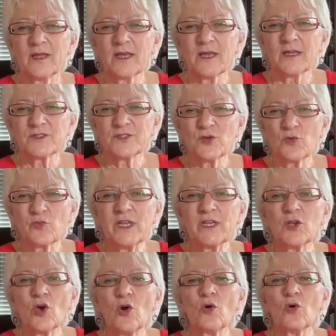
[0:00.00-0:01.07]
And so we
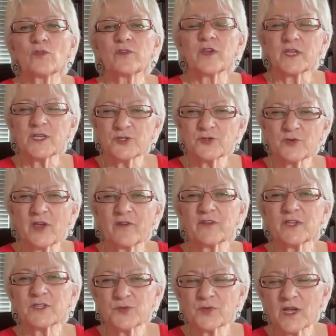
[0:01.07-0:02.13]
know the history of
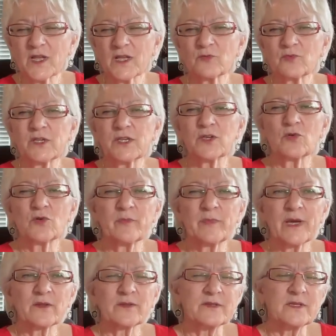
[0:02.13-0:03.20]
Israel. We know
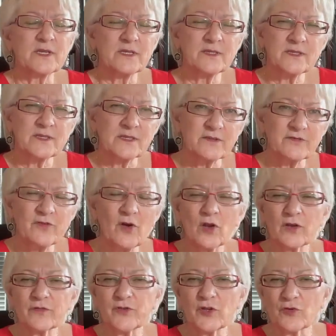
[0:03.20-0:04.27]
about the, the
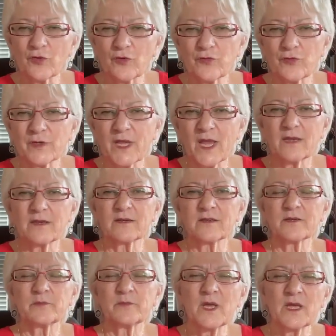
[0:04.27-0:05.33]
fall of the Northern
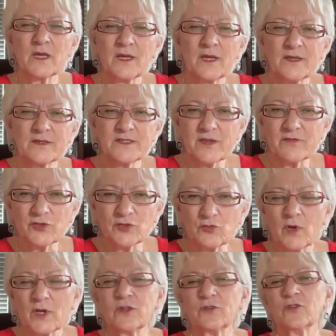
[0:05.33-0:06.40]
Kingdom, seven
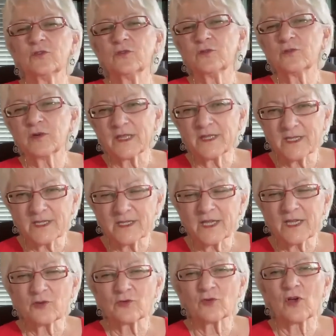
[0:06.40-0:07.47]
twenty-two, and then
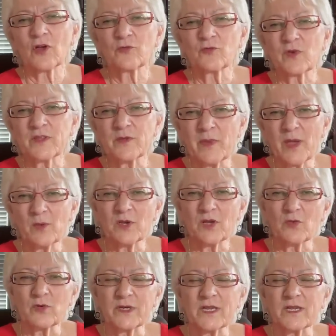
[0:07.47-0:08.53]
later on with the
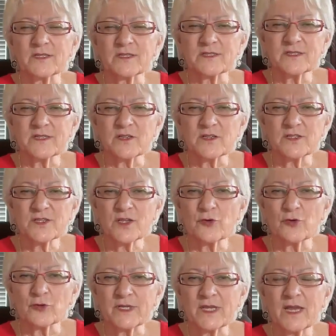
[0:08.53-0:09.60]
Babylonians, the
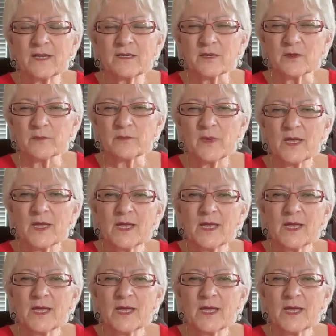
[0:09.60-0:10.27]
Southern Kingdom.